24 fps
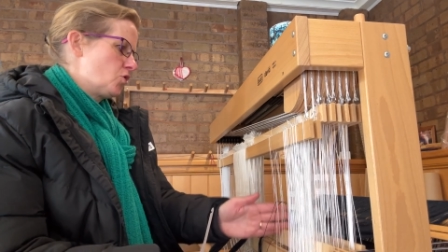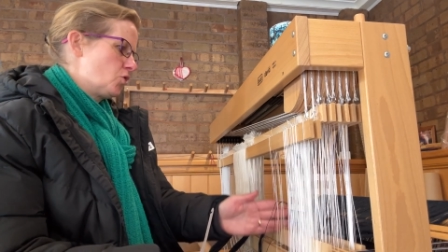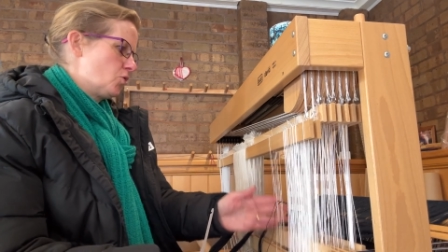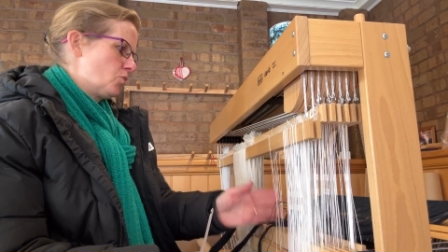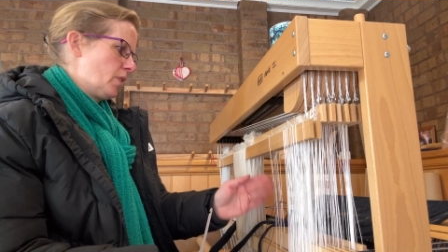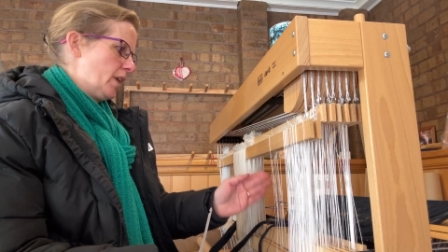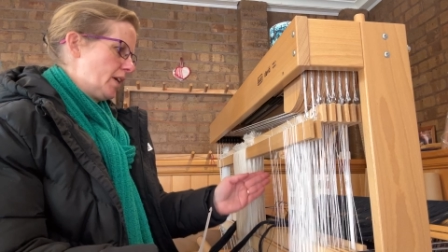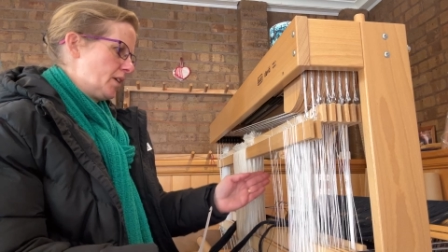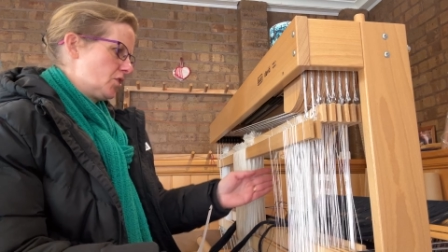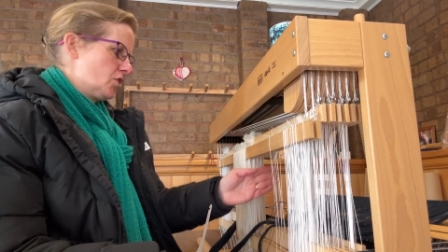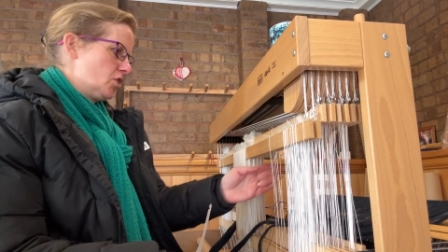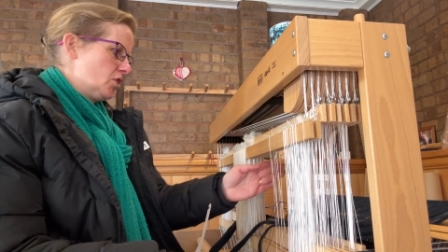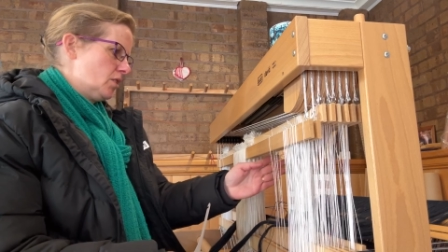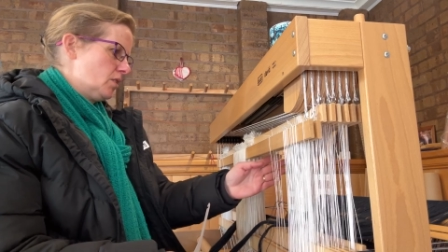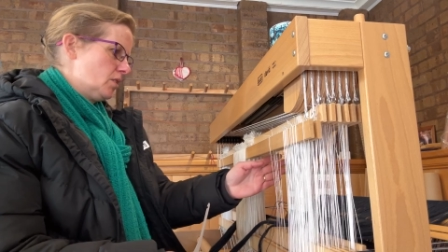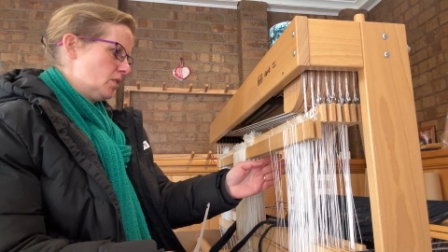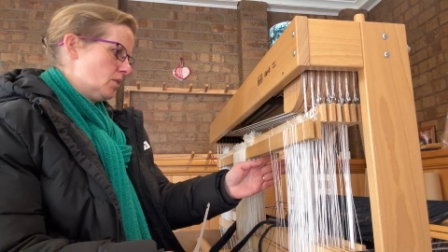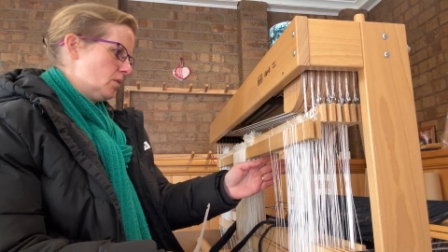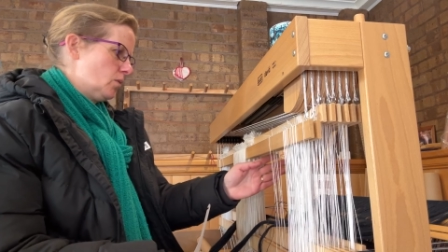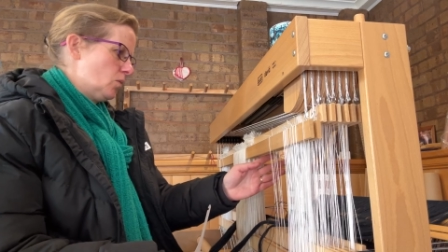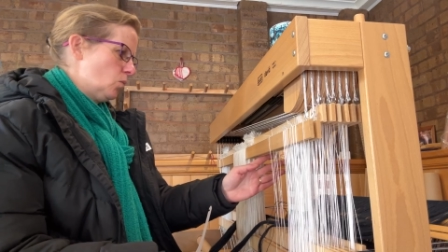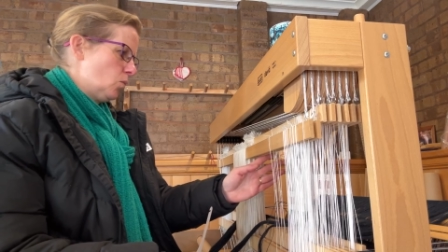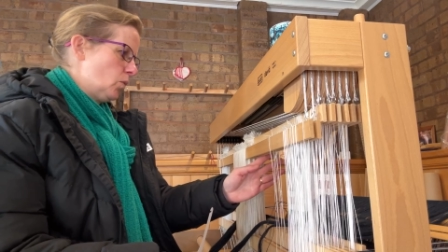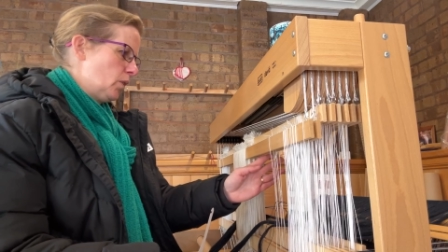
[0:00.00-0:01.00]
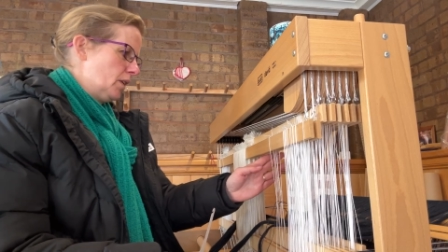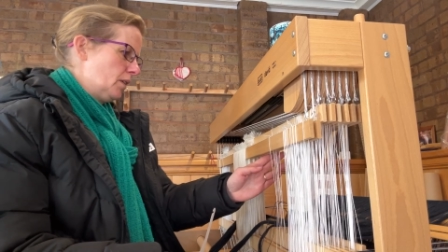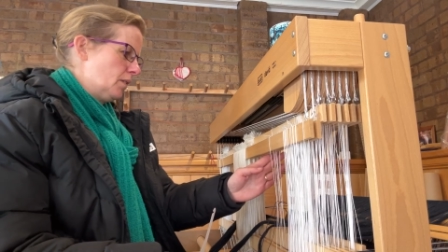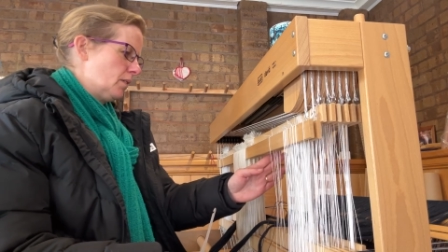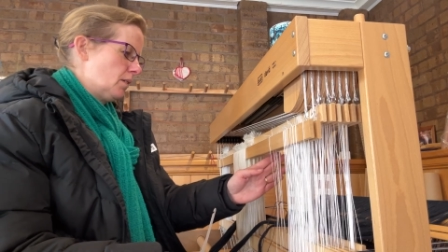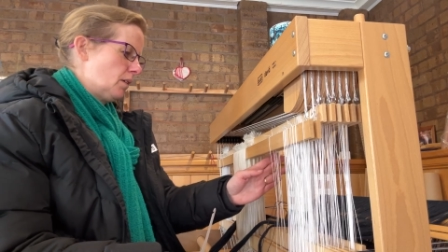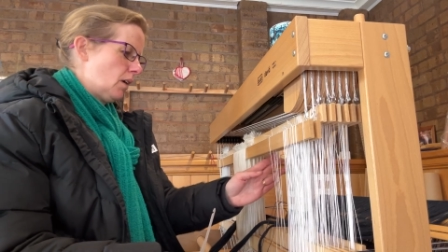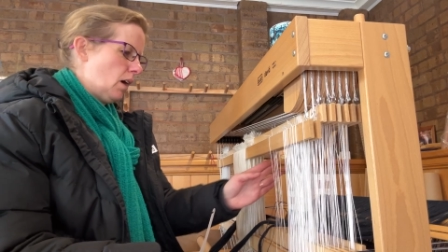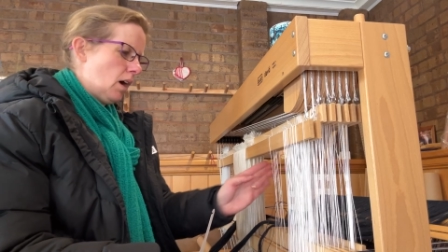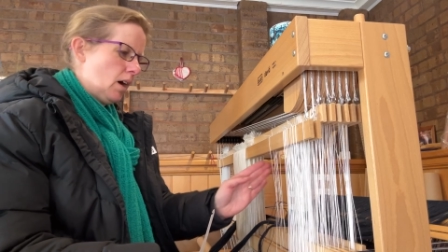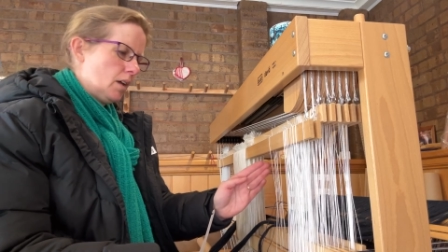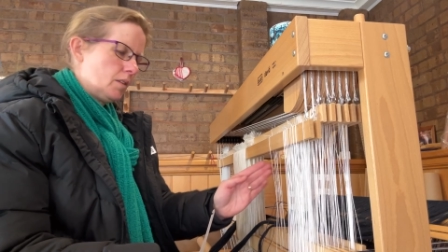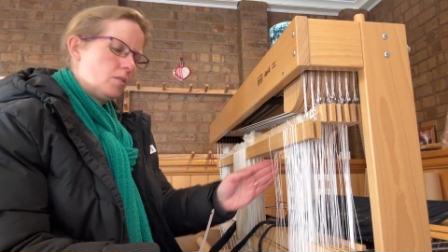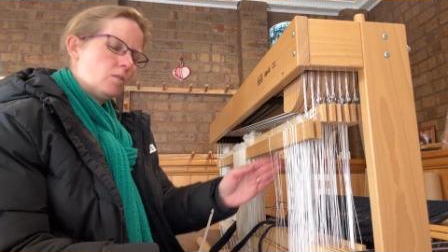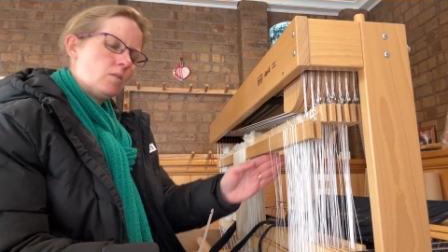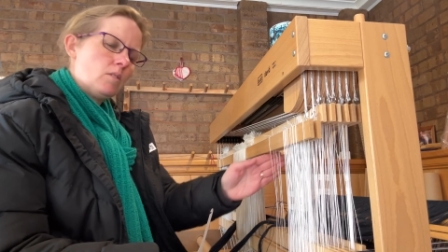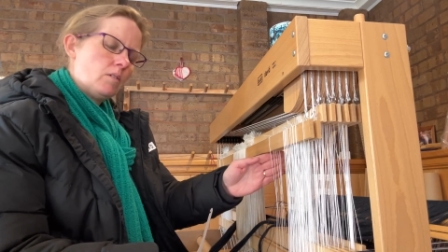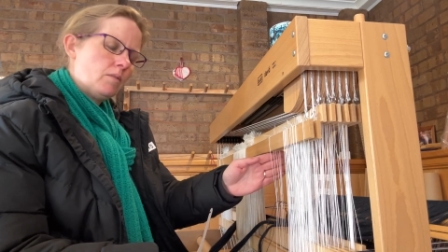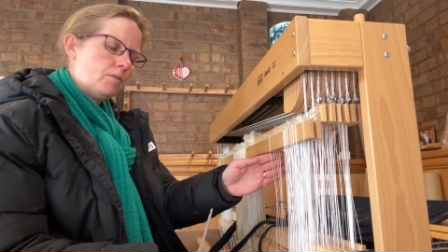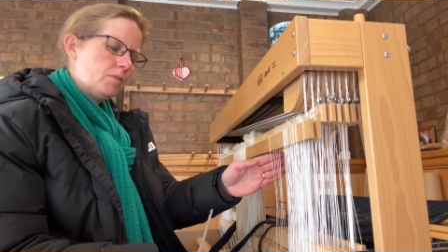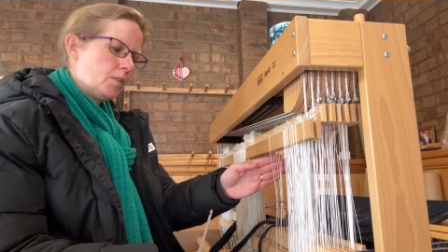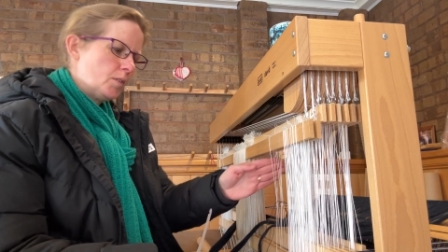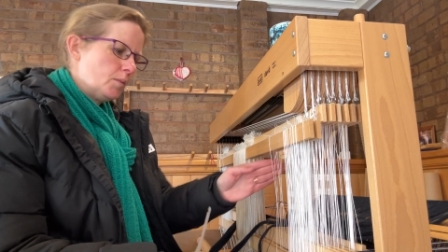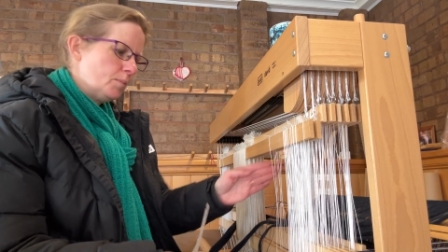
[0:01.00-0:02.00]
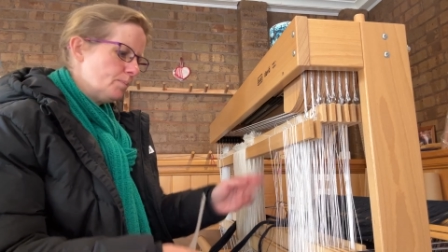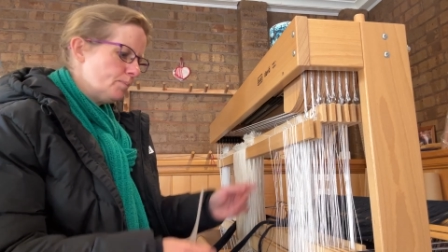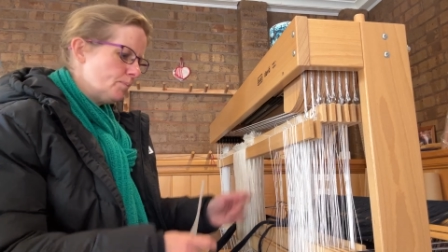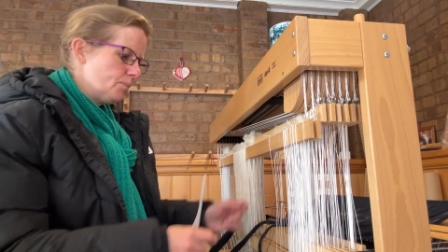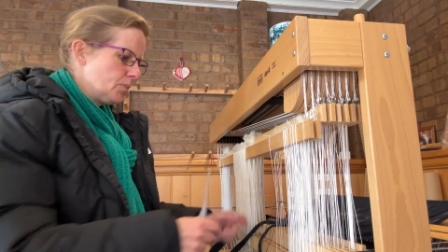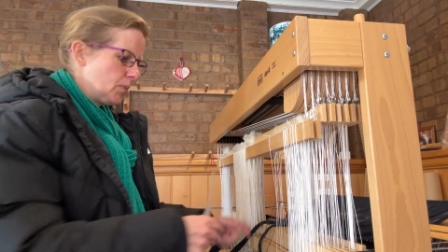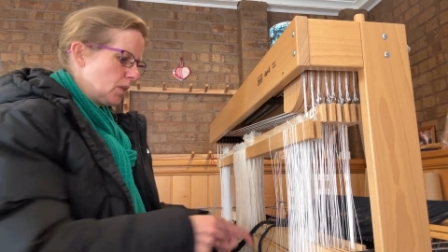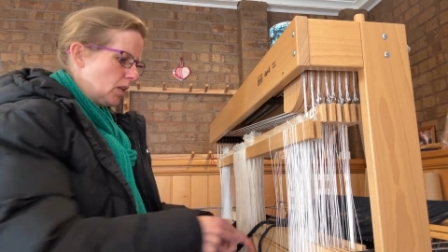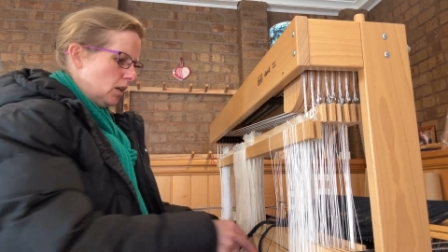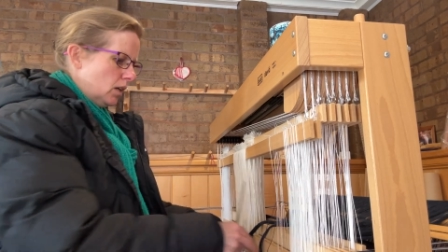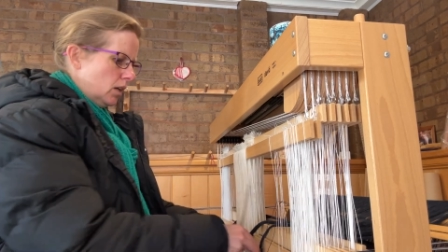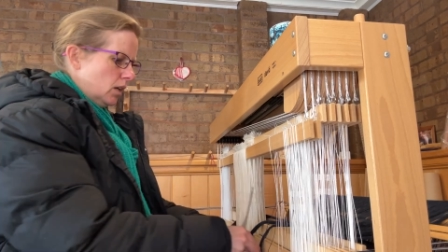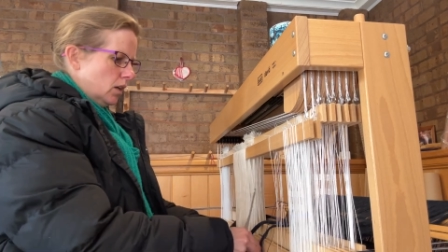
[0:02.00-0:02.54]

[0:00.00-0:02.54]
direction with either of them.